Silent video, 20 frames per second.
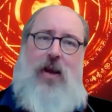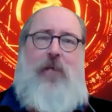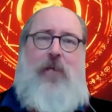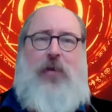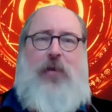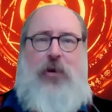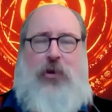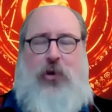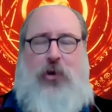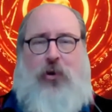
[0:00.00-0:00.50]

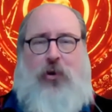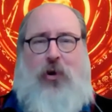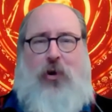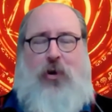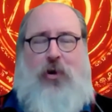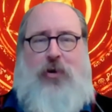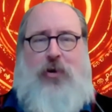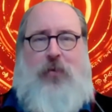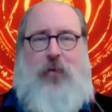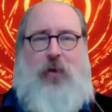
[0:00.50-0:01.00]
the
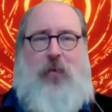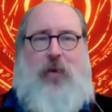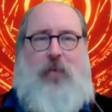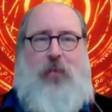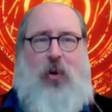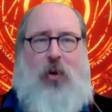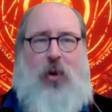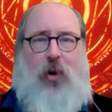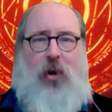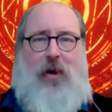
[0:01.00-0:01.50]
jurors will be
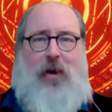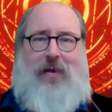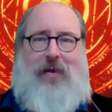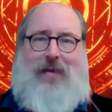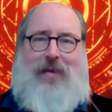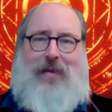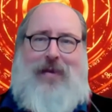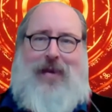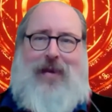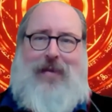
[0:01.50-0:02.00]
bored and
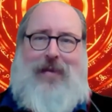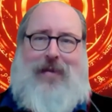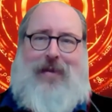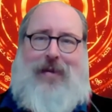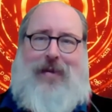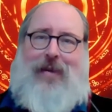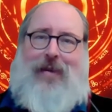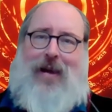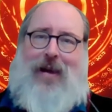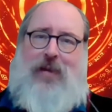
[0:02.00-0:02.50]

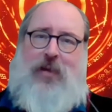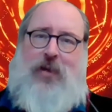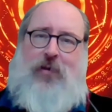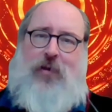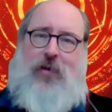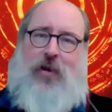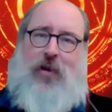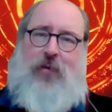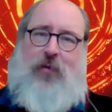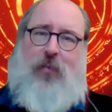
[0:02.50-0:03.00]
disgusted,
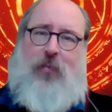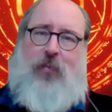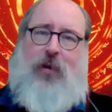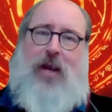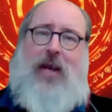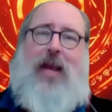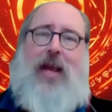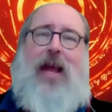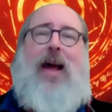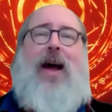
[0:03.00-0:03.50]
concentration will
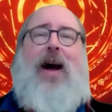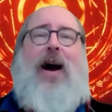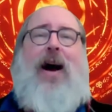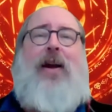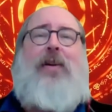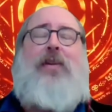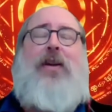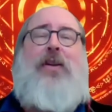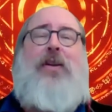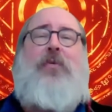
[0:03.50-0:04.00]
break,
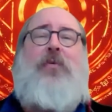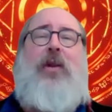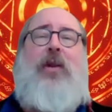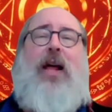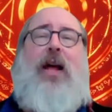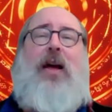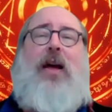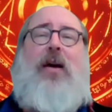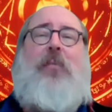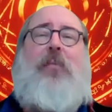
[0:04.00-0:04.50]
attention will
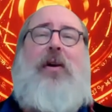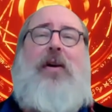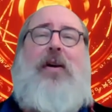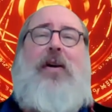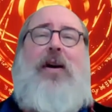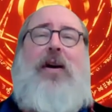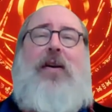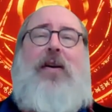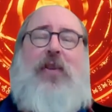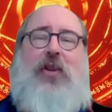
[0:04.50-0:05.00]
ebb,
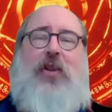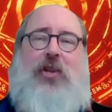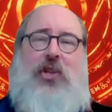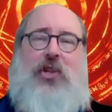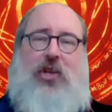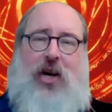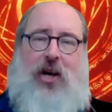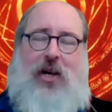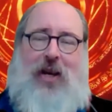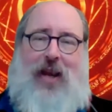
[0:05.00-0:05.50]
the
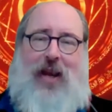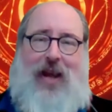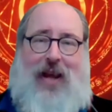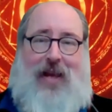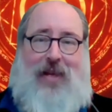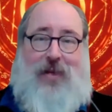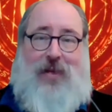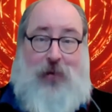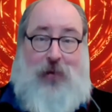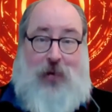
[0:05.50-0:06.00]
skunk
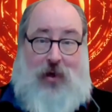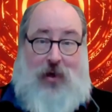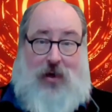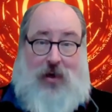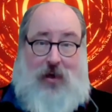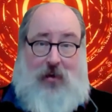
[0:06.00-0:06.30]
has won.